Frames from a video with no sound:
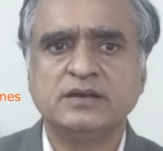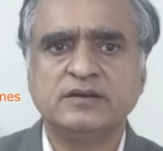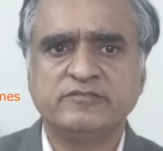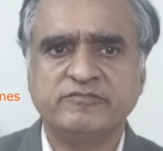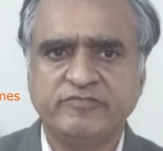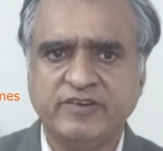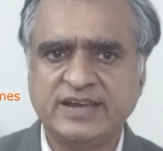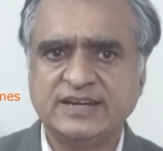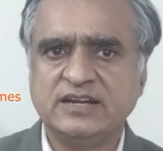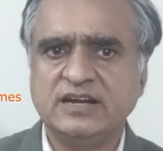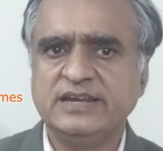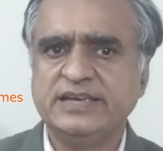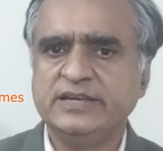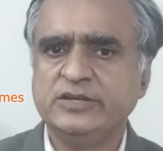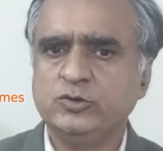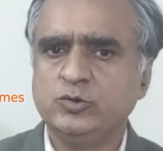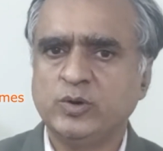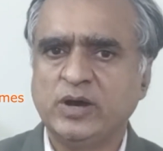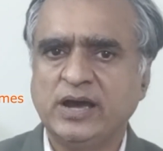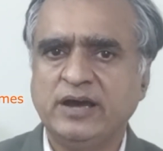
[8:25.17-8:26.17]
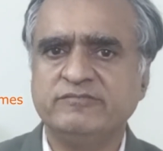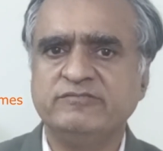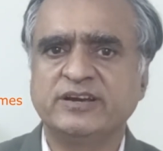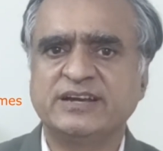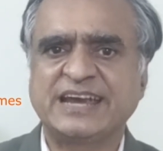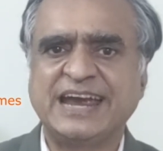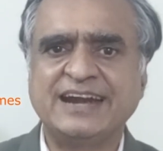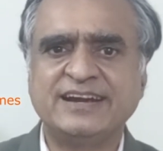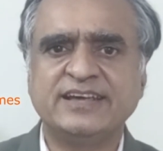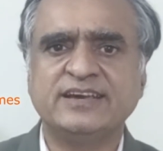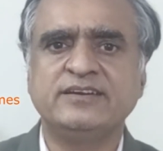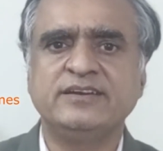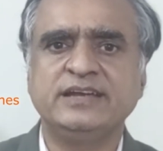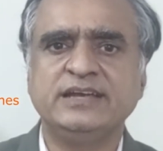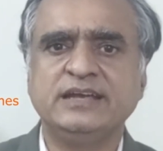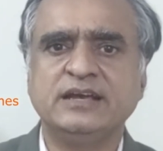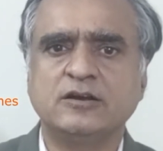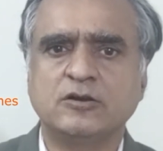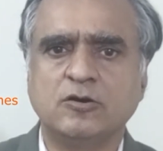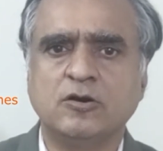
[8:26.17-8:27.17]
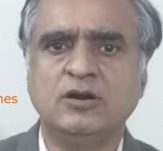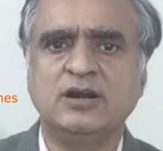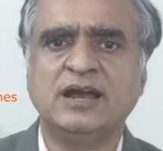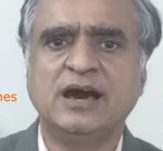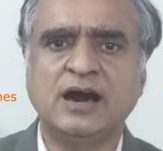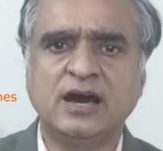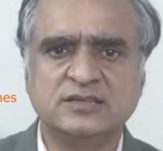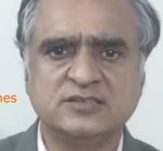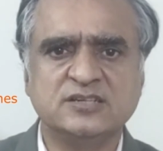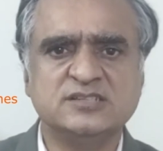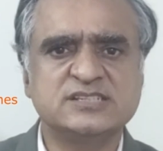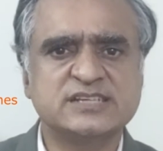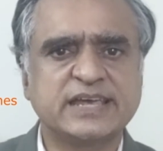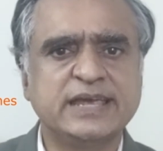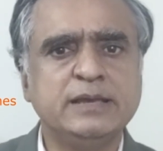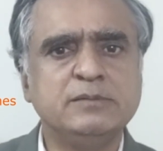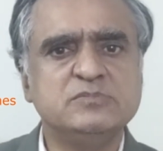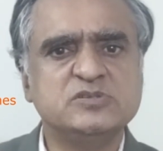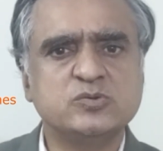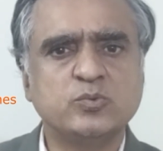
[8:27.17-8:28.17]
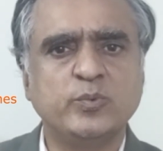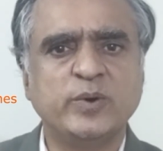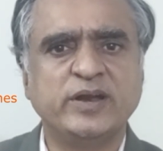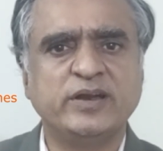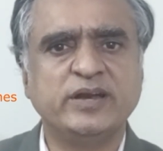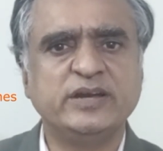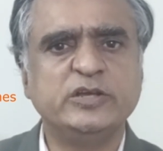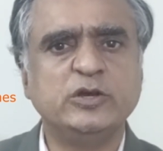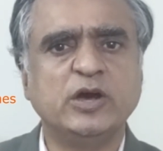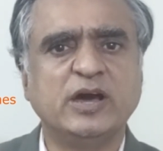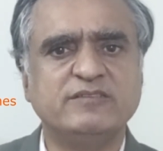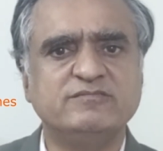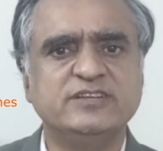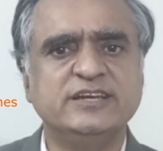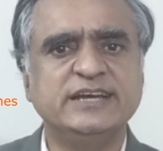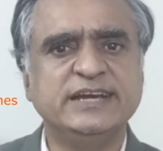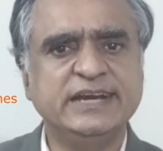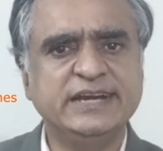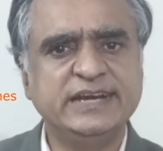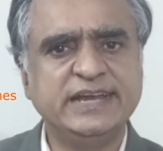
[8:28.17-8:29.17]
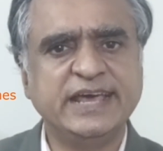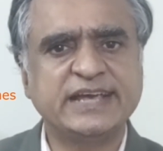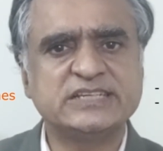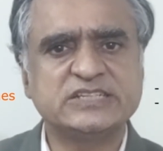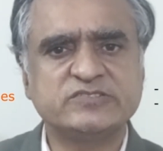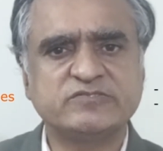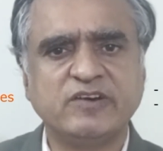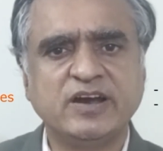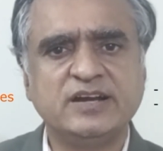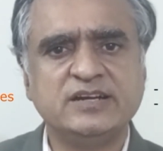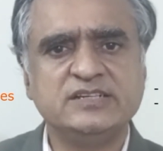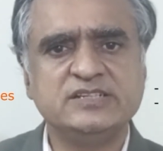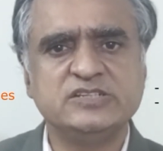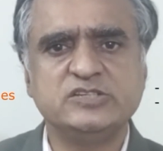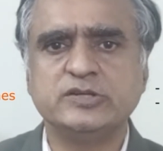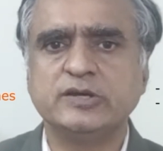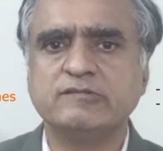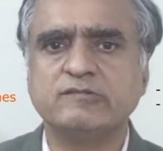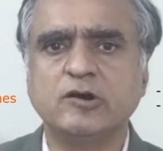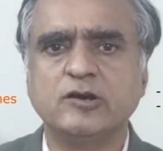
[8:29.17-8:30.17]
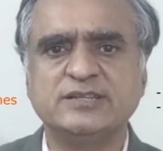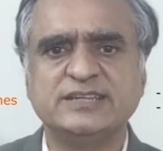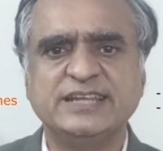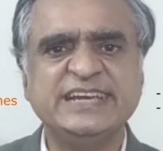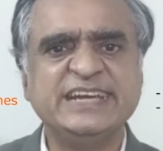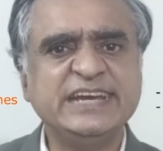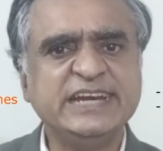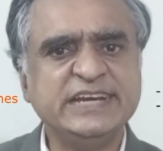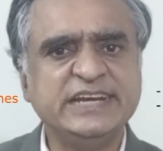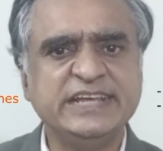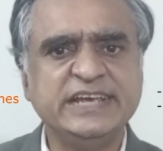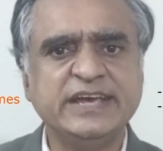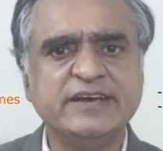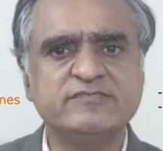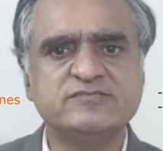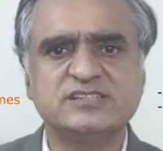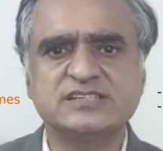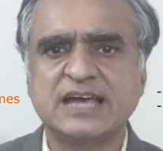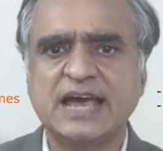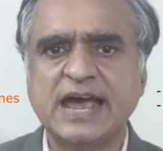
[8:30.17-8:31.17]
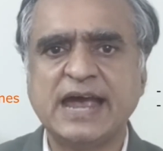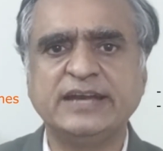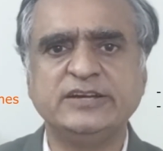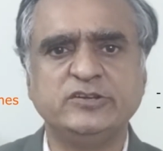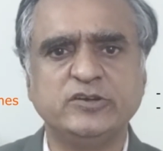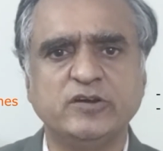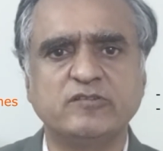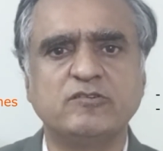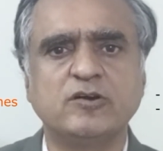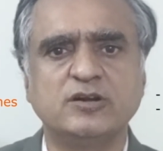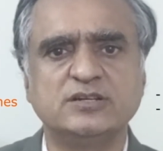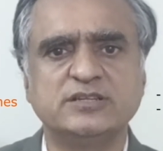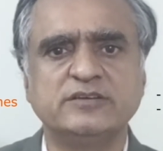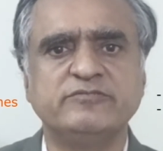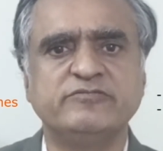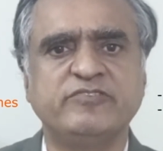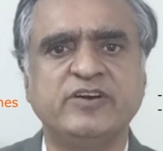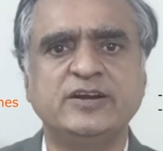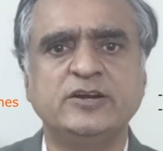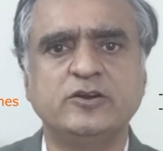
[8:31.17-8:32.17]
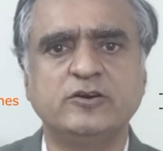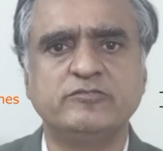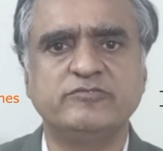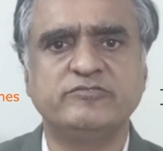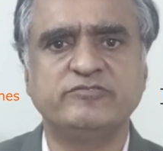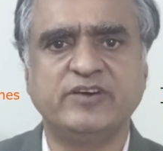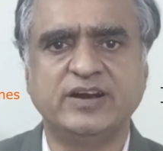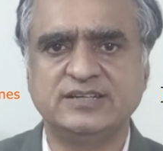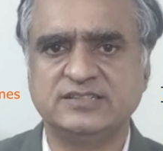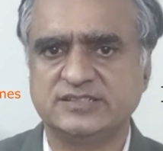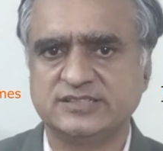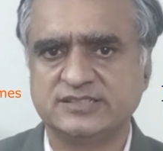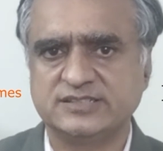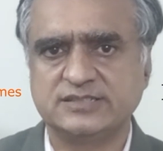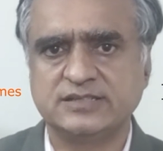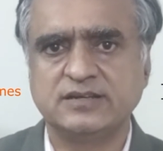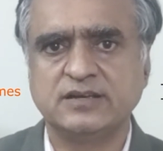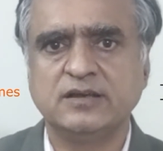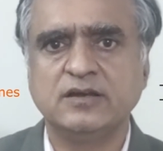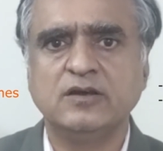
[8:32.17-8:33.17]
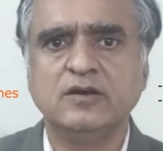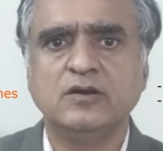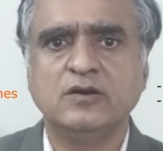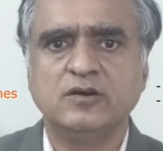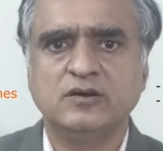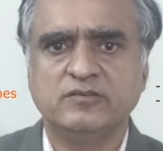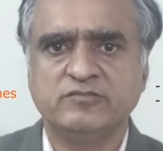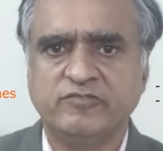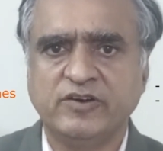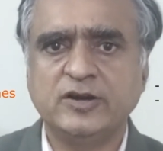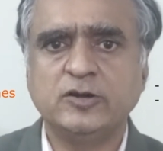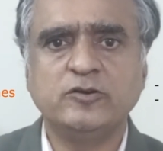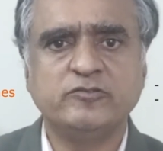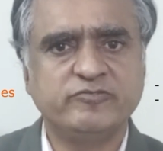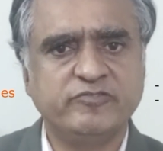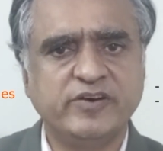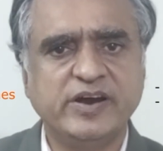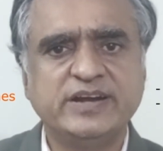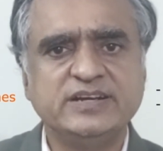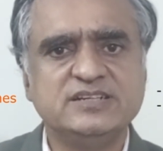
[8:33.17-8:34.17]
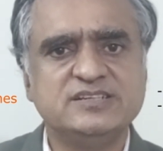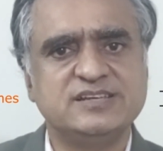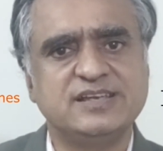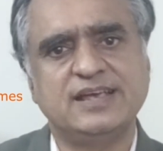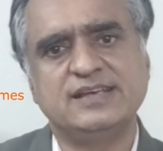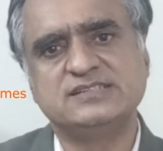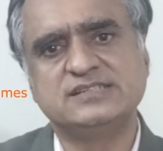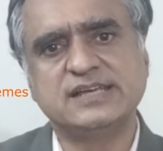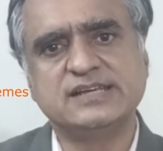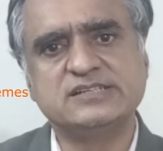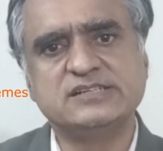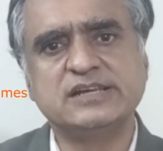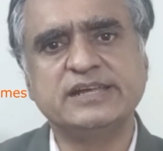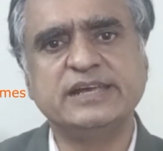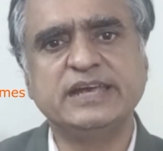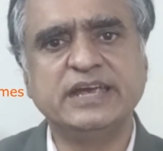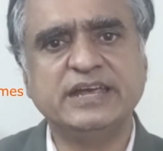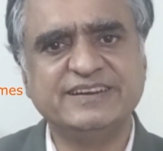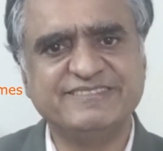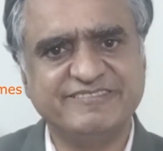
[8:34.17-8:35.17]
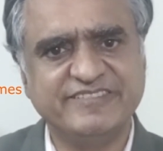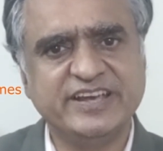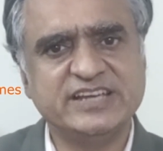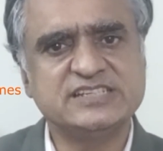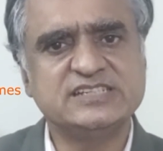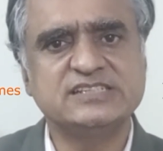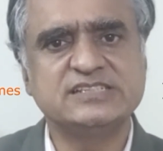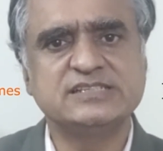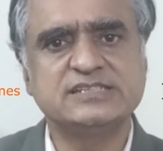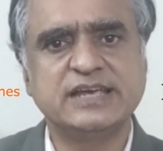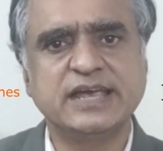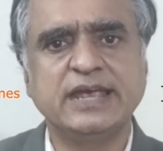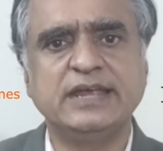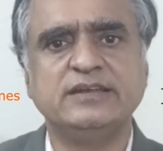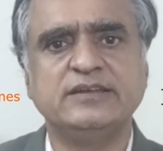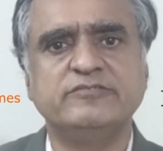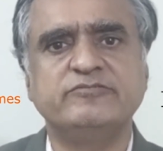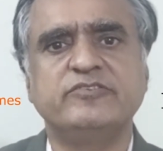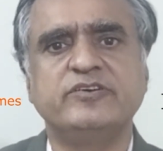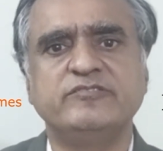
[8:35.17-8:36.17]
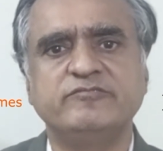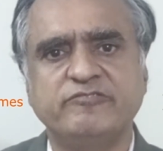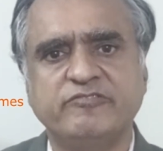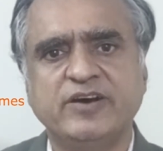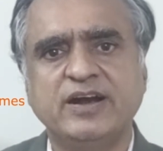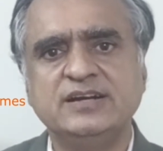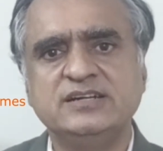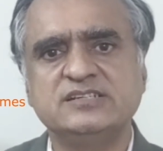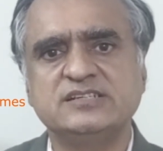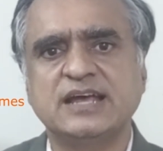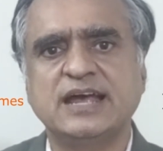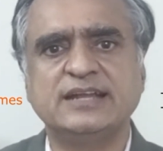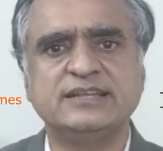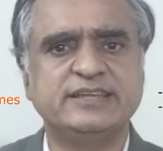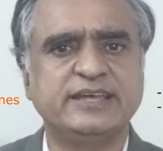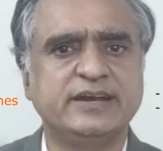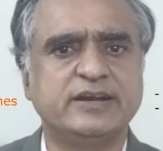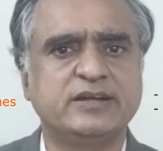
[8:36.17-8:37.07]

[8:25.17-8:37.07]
Finally, you have a category called other schemes wherein you have the index funds, you've got the ETFs, and you've got the fund of funds. Fund of funds essentially invests in different funds, and